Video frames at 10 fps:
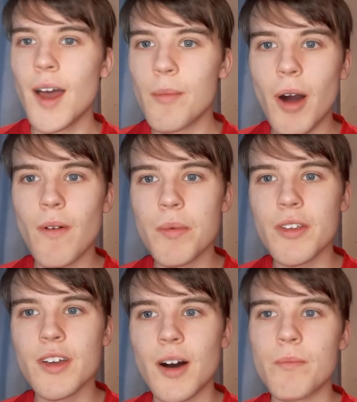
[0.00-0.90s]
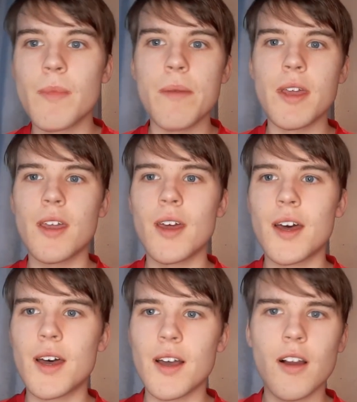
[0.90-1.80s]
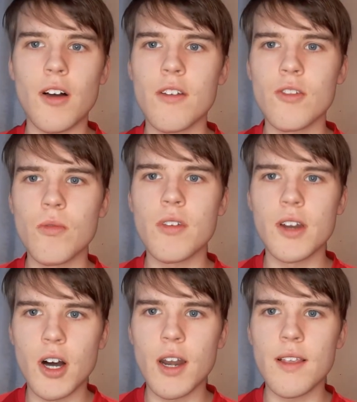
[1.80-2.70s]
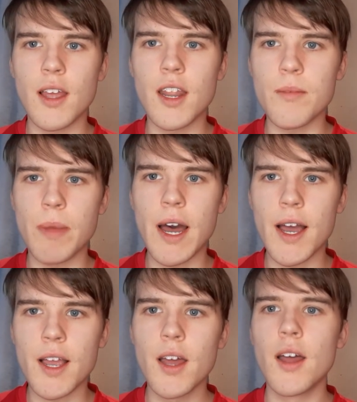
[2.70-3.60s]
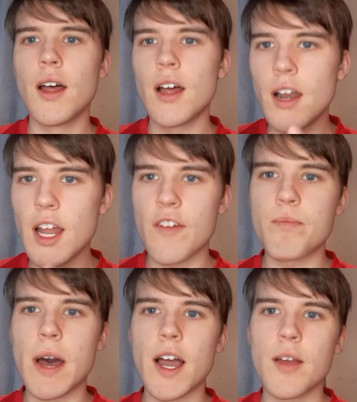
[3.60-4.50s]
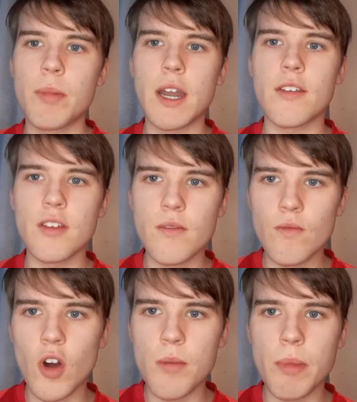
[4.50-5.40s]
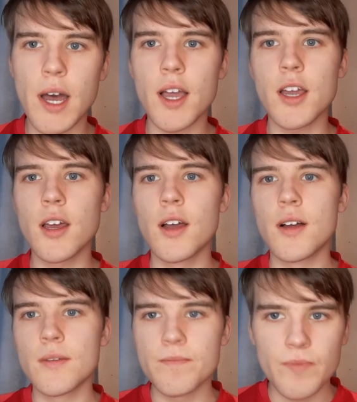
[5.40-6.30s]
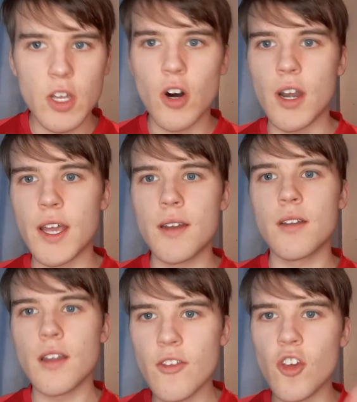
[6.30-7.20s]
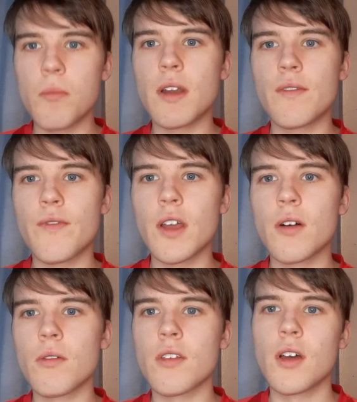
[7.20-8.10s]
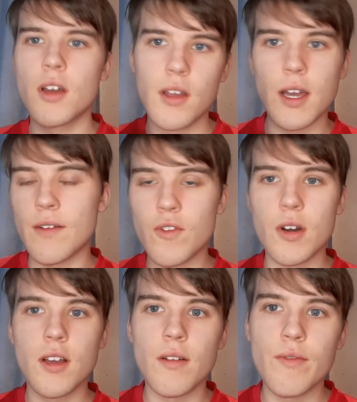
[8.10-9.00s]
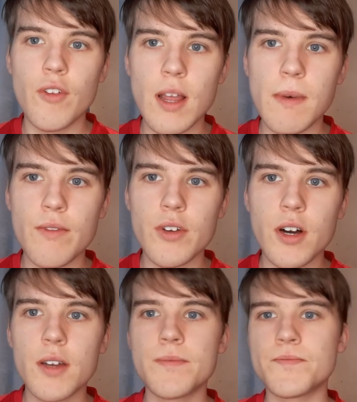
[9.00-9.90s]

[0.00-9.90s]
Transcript: Mark Roberts can't. Maybe uh, Clarke Salter and Harley Dean at the back. Left back, Pedersen. Right back, Colin. The two midfield. Yeah, I've already gone through them, haven't I?